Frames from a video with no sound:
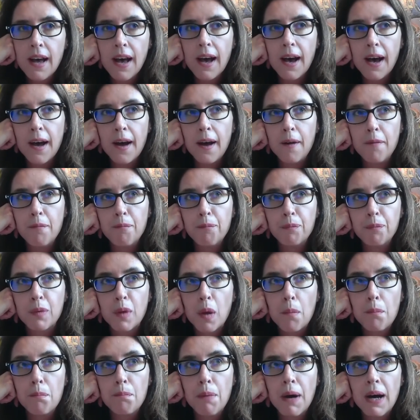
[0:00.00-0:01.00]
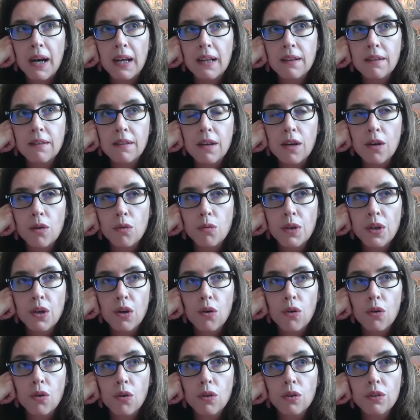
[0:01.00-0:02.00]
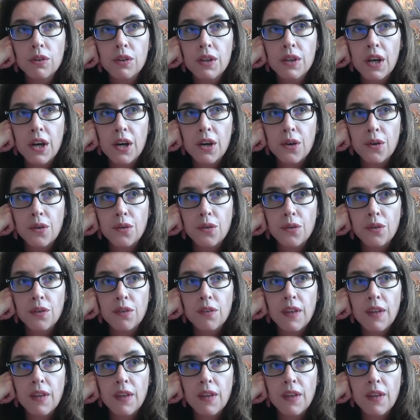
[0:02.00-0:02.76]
but we all know